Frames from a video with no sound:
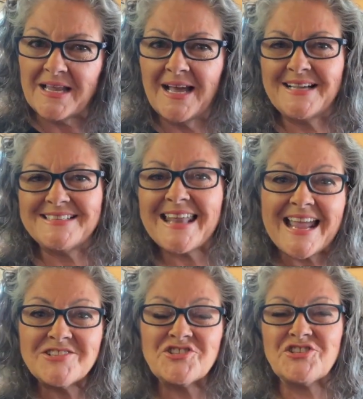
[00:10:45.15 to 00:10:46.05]

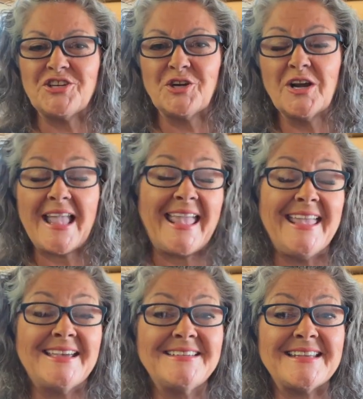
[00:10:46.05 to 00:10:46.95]
last year,
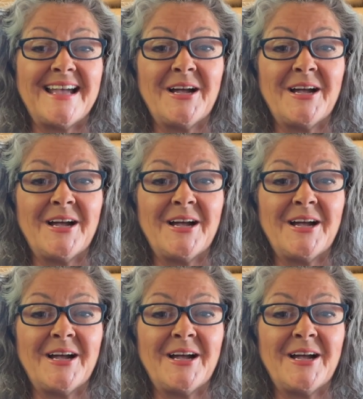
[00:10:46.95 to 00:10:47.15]
and